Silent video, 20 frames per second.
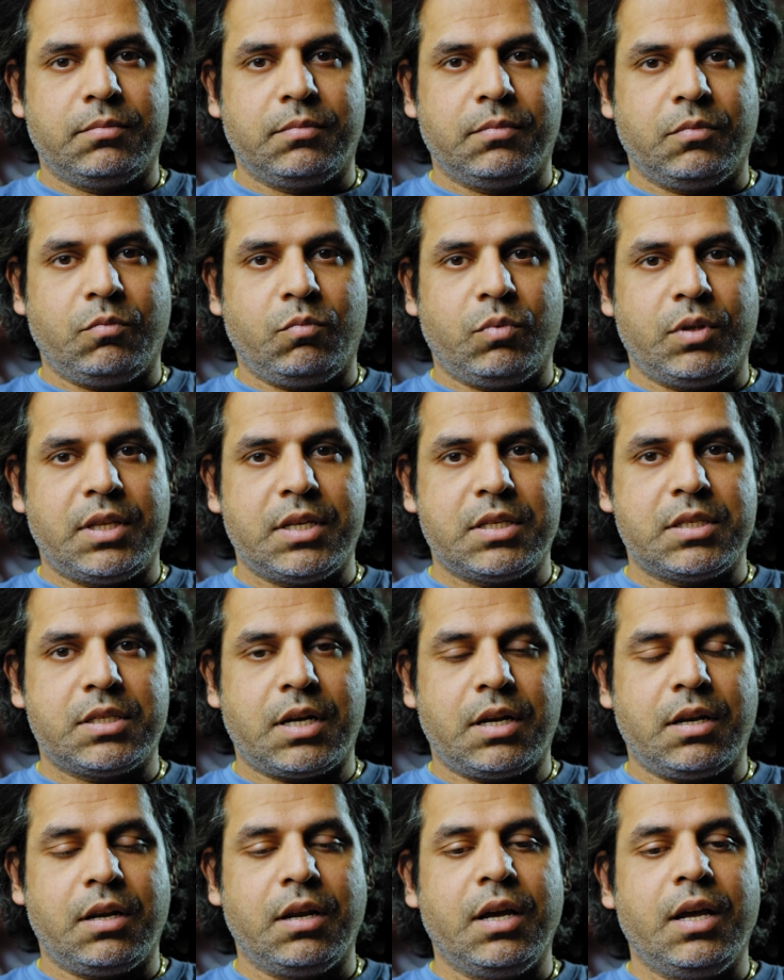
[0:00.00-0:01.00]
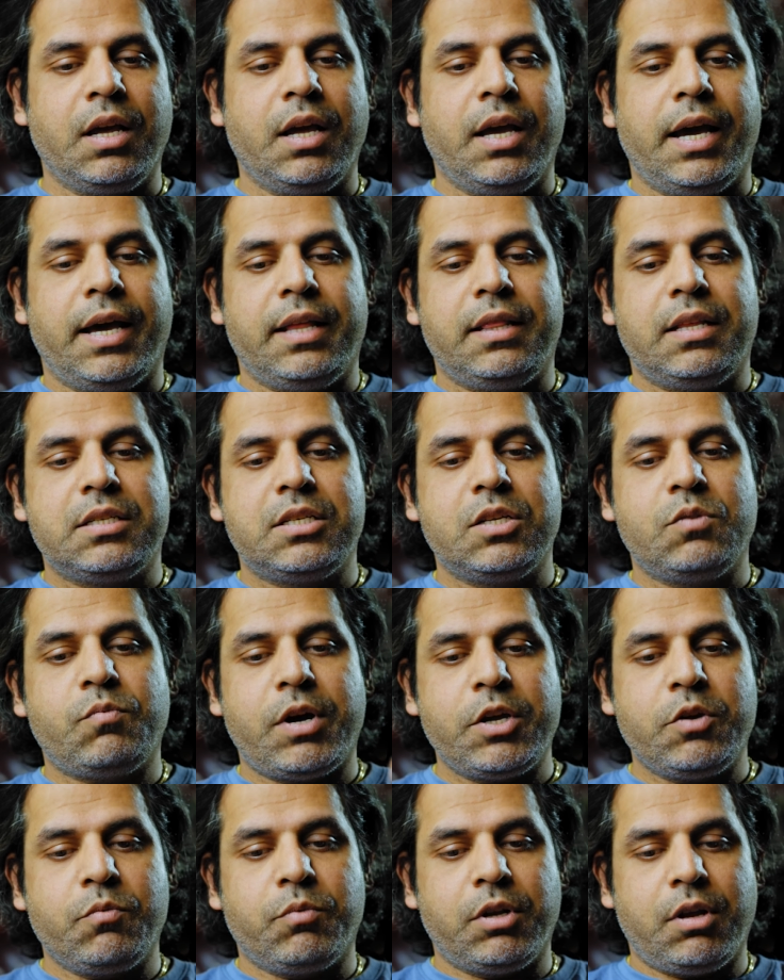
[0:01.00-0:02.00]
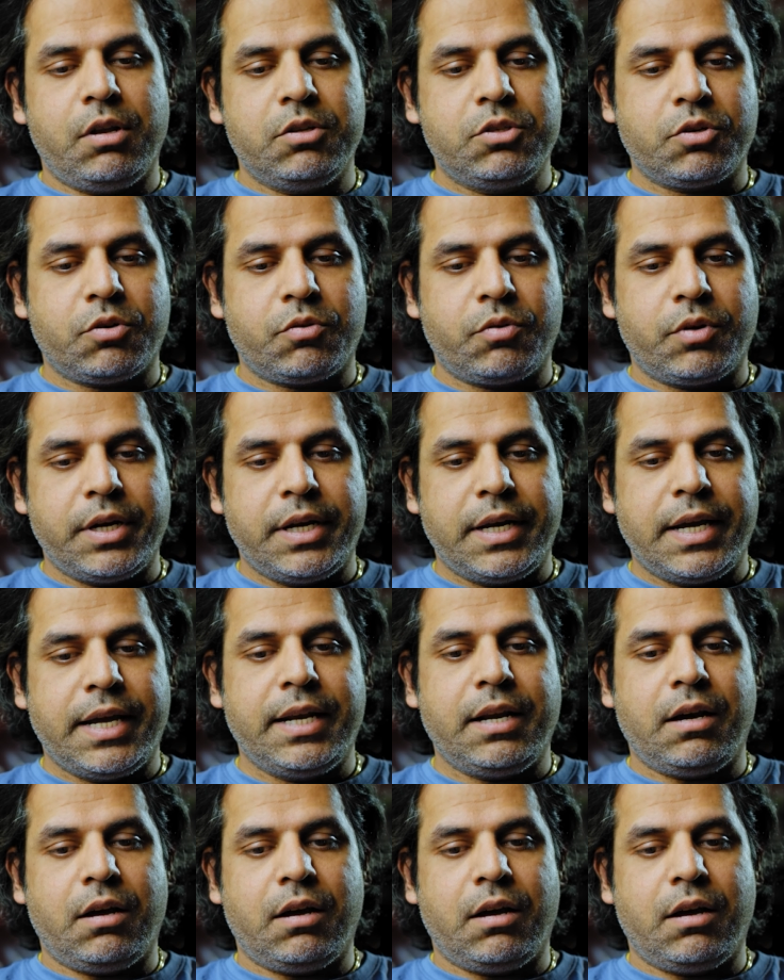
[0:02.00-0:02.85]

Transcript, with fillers: with the sun. And this is why you will also create